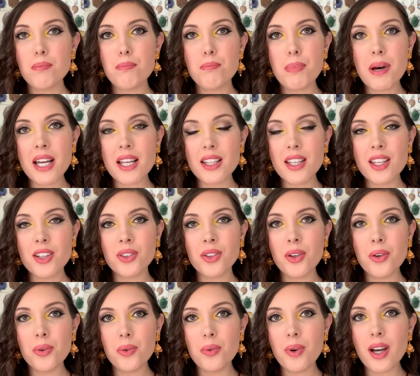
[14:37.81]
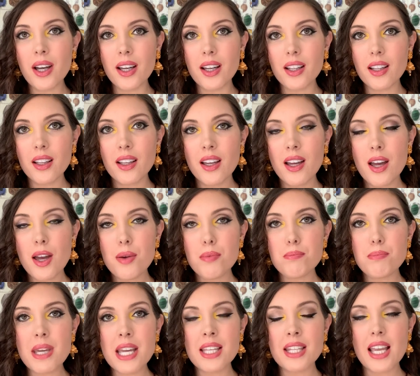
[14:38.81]
But you know what?
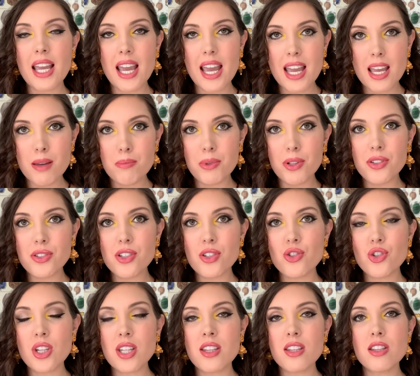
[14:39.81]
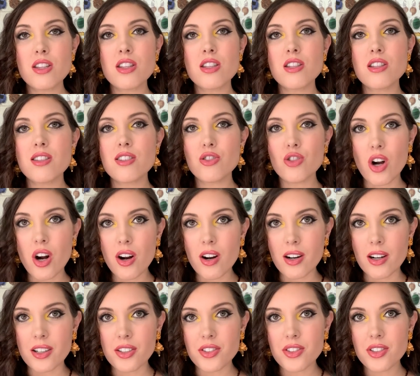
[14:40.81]
Being able to just
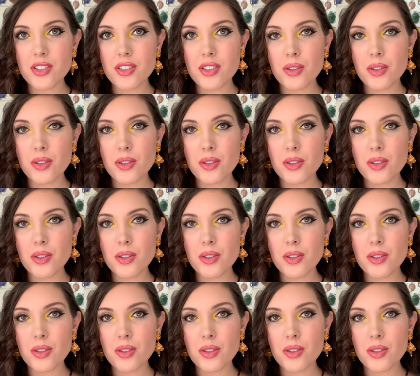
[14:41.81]
start